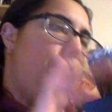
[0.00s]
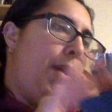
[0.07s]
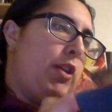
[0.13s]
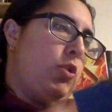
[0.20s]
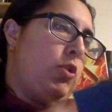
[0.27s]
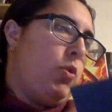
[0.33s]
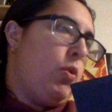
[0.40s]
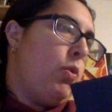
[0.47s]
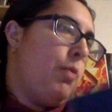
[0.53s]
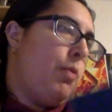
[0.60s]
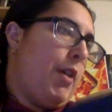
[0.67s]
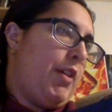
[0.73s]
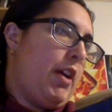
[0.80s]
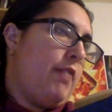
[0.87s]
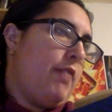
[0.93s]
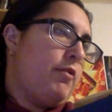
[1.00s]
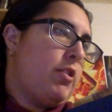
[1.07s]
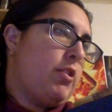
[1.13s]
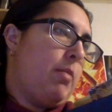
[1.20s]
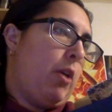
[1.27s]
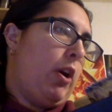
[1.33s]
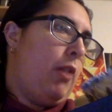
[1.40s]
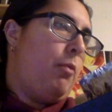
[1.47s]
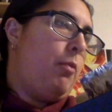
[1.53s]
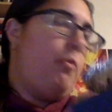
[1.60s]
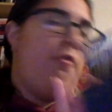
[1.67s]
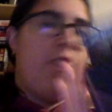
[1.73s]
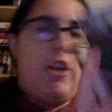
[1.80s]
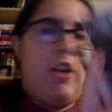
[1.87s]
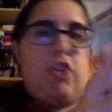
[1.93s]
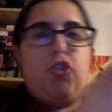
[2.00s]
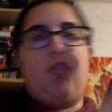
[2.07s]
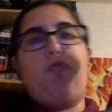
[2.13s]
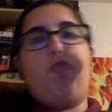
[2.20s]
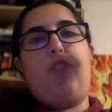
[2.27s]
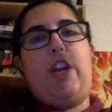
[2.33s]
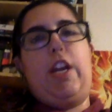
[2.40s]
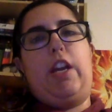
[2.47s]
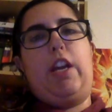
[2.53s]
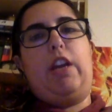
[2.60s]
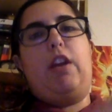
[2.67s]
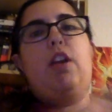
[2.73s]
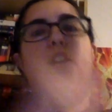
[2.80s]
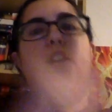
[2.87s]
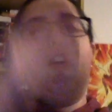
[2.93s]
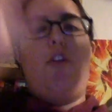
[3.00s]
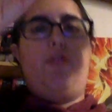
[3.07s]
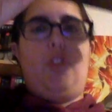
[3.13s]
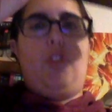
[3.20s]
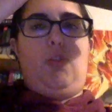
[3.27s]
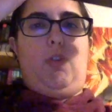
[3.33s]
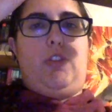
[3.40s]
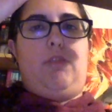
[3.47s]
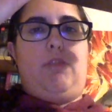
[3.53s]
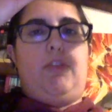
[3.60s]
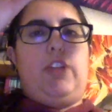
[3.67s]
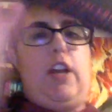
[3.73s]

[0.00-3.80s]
by the end of tomorrow, finish reading The Sorcerer's